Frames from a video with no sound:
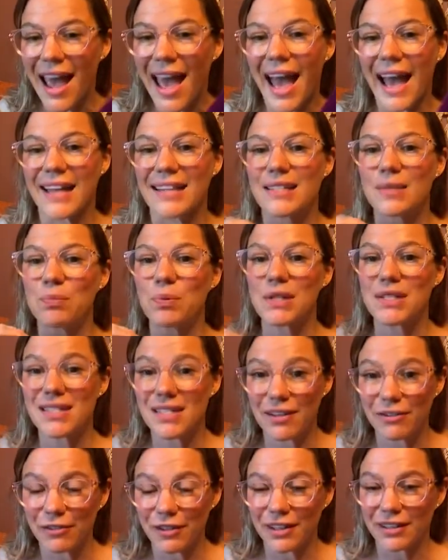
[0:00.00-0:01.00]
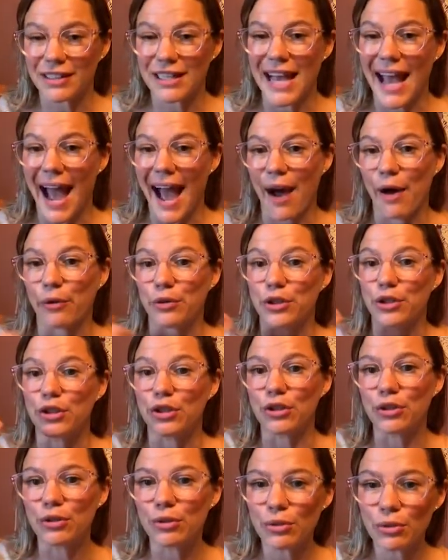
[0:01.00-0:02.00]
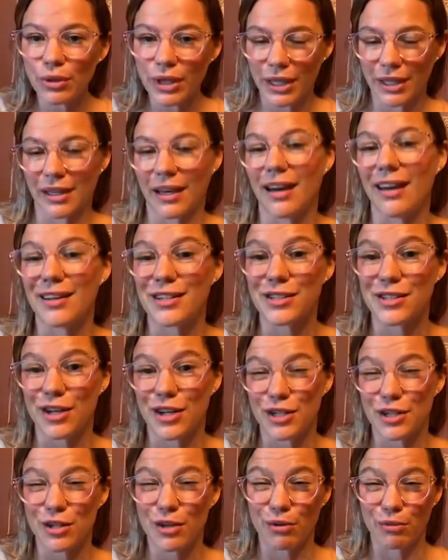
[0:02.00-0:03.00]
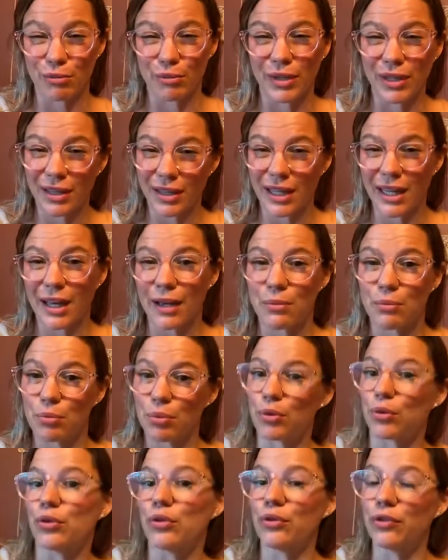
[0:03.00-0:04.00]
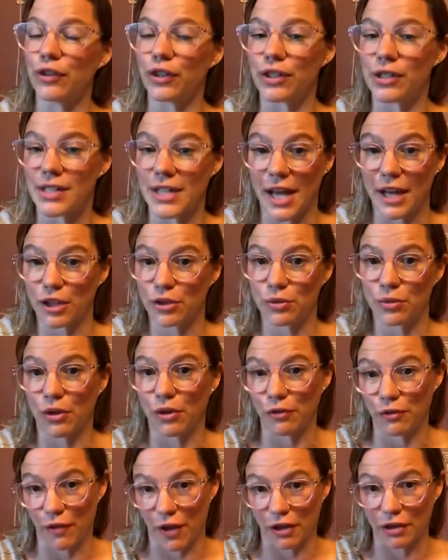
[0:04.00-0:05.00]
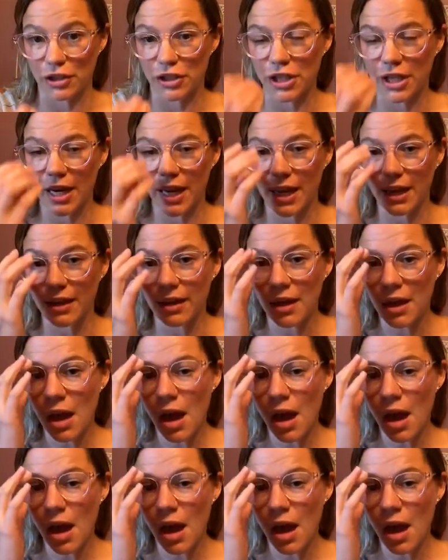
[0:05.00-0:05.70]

and specifically how you can start to really improve your sexual functioning.